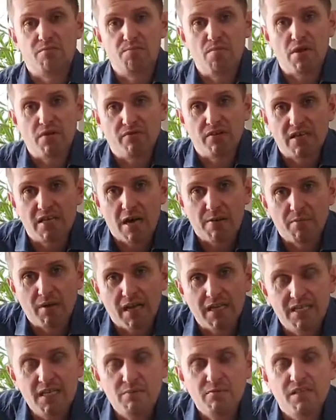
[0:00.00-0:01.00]
System
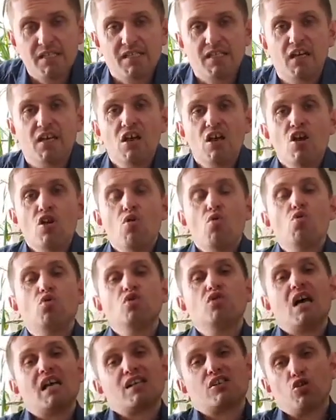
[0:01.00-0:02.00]
because will cease to pay.
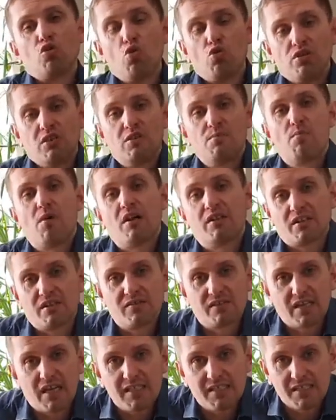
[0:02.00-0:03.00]

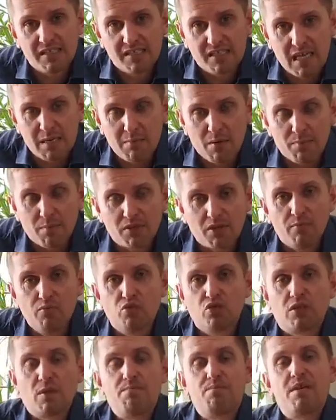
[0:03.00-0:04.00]
Salaries because will cease
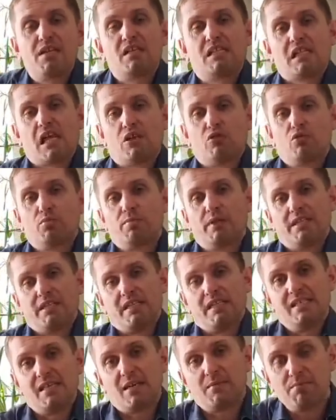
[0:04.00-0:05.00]
to pay.
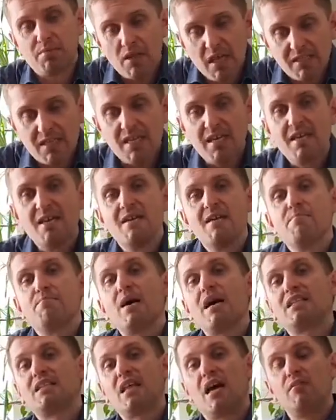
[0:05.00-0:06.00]
The credit and
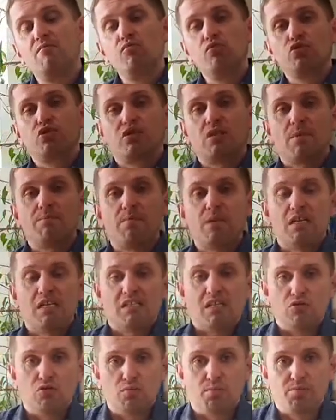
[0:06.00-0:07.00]
consequently that will
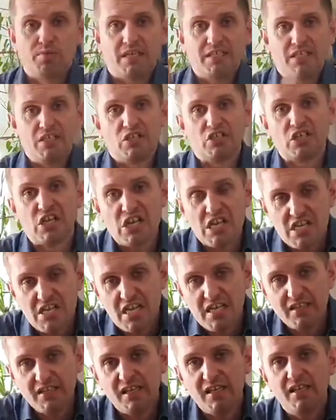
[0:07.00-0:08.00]
rise completely.
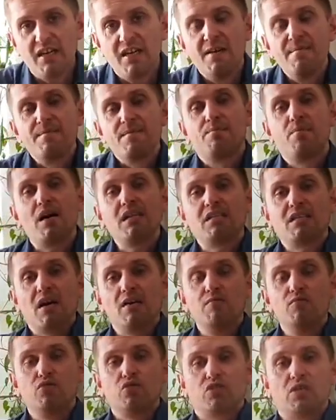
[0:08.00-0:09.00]
All businesses
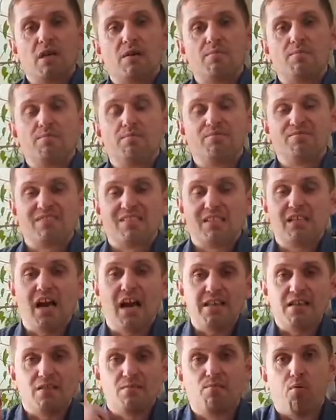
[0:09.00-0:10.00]
which
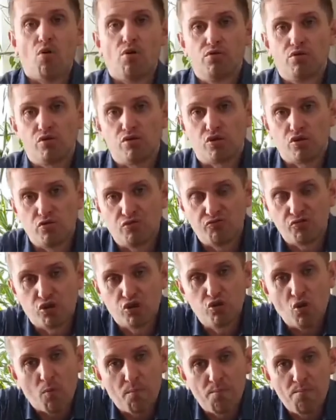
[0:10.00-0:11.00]
so hates considering
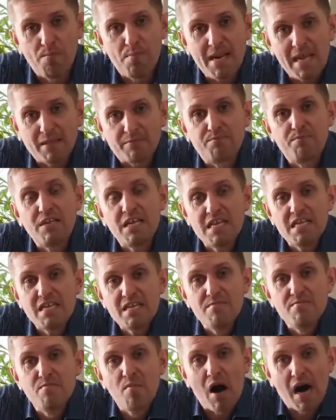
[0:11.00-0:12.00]
on with swindlers
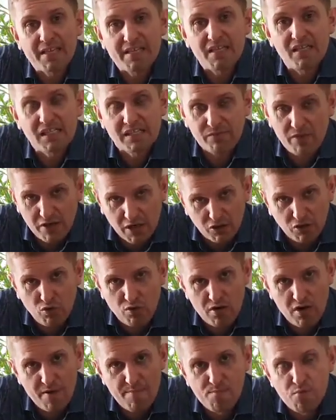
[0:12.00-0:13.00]
and
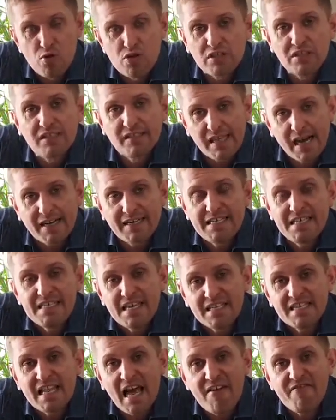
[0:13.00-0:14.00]
itself considering as the
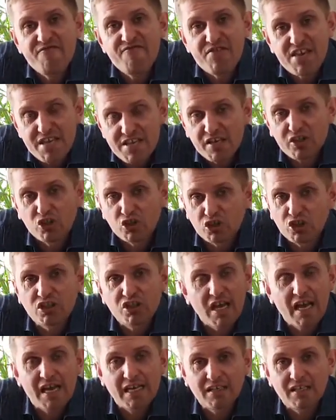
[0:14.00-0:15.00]
sacred person at us
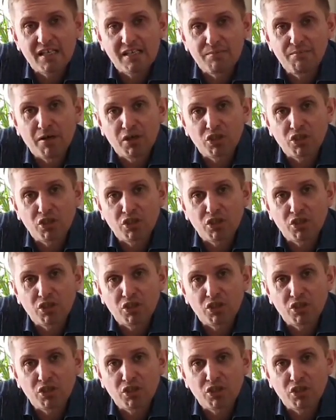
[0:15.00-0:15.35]
will be.